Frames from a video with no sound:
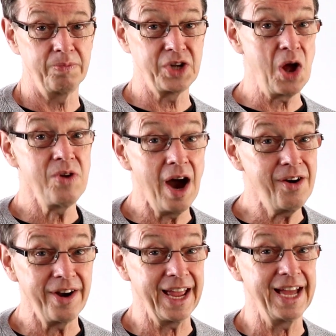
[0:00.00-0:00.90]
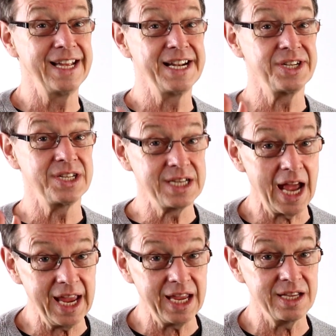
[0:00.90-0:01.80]
Don't hurry it.
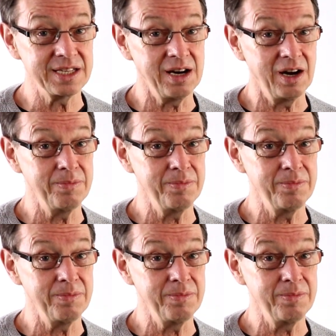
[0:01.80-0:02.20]
Take your time.